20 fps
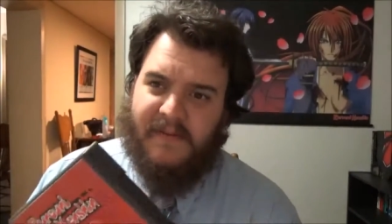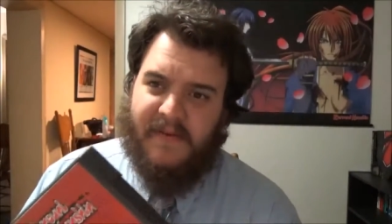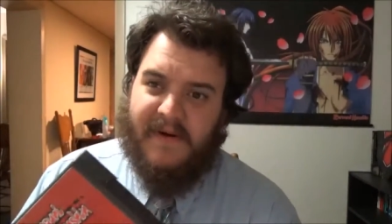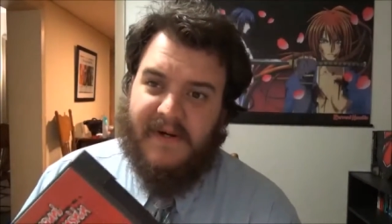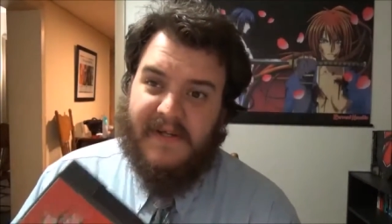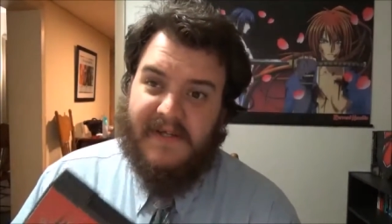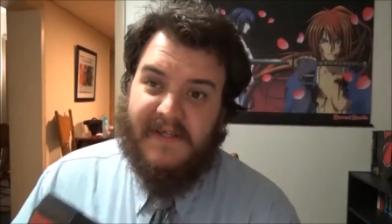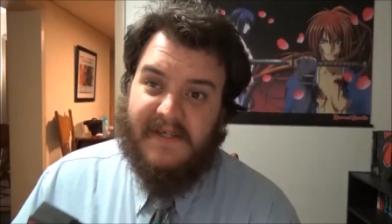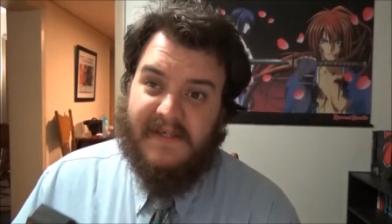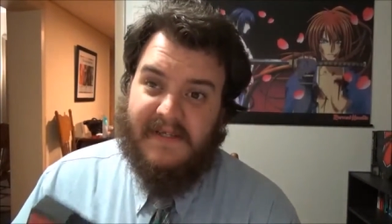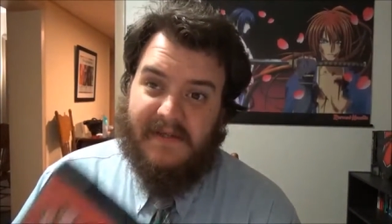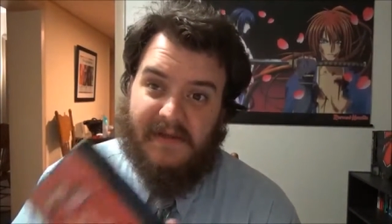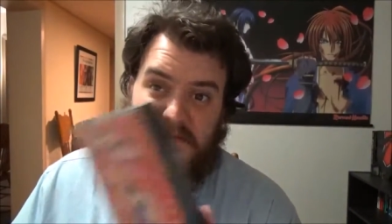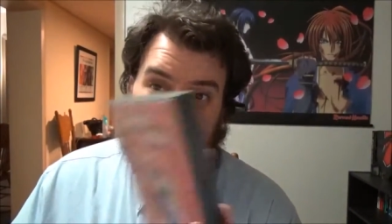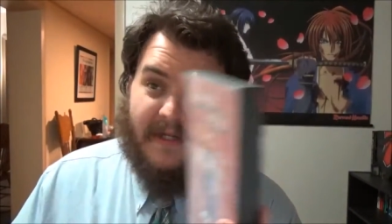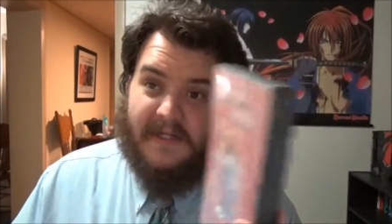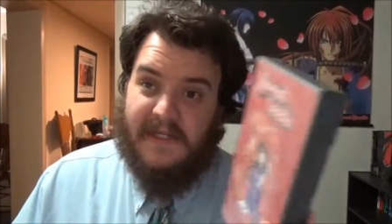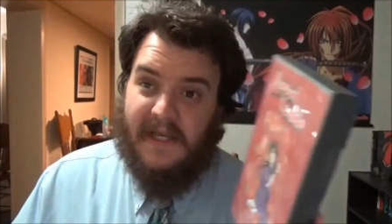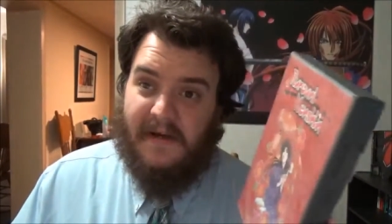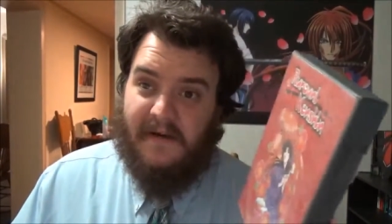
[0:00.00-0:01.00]
part,
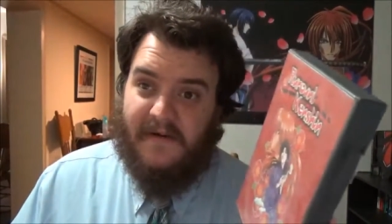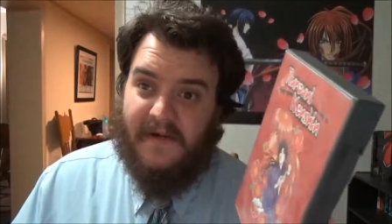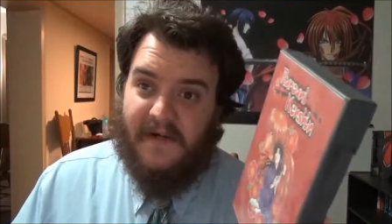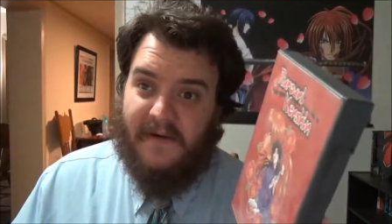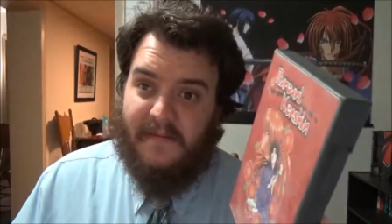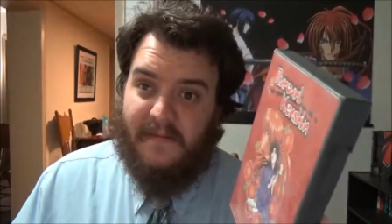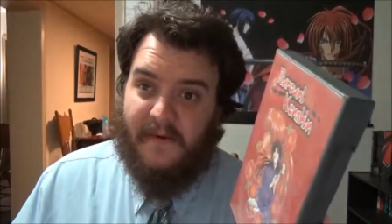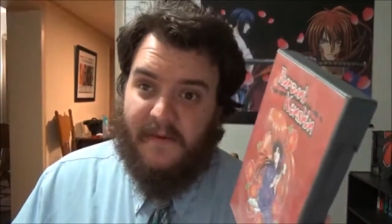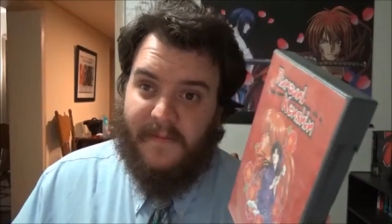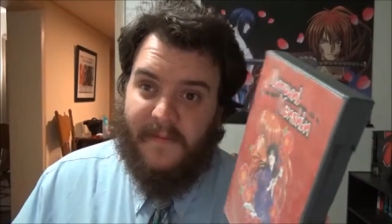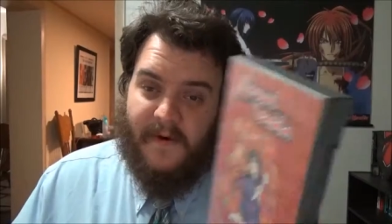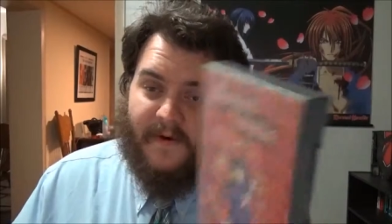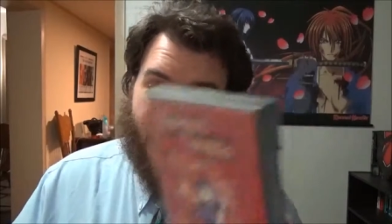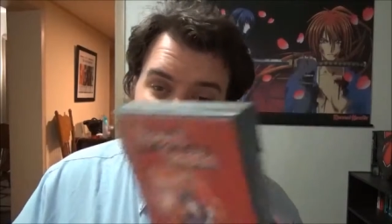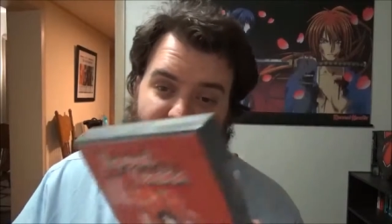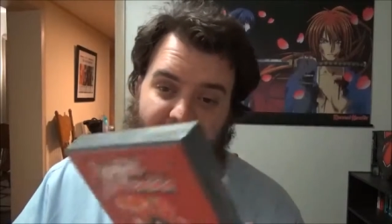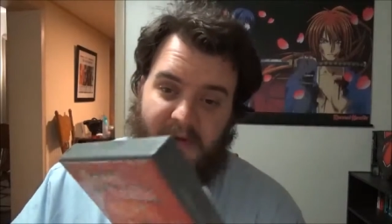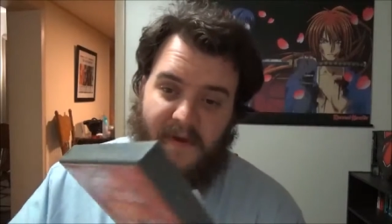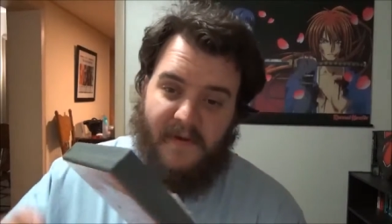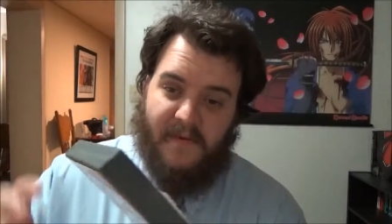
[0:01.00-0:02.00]
it's held up
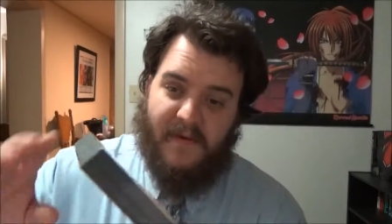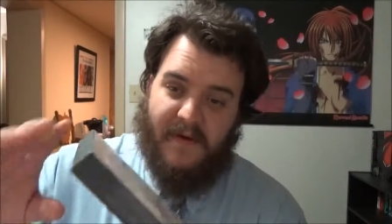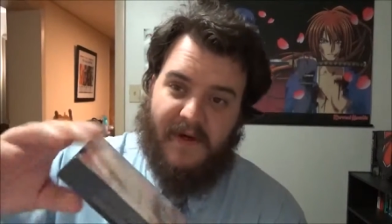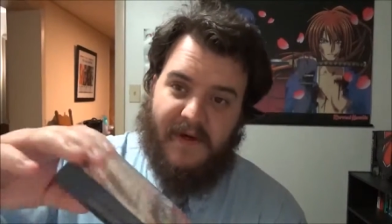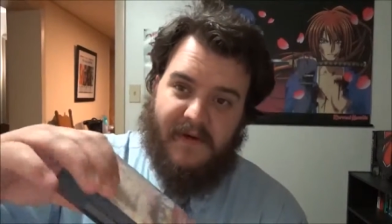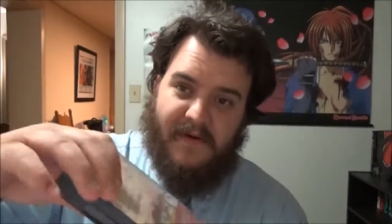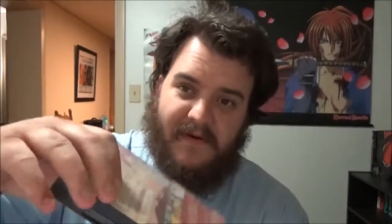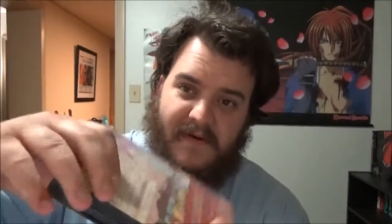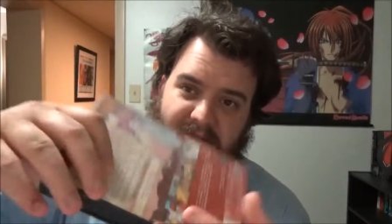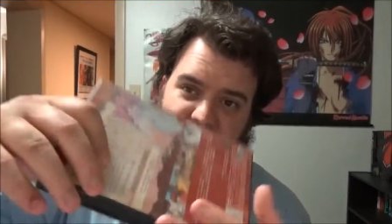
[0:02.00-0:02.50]
remarkably well.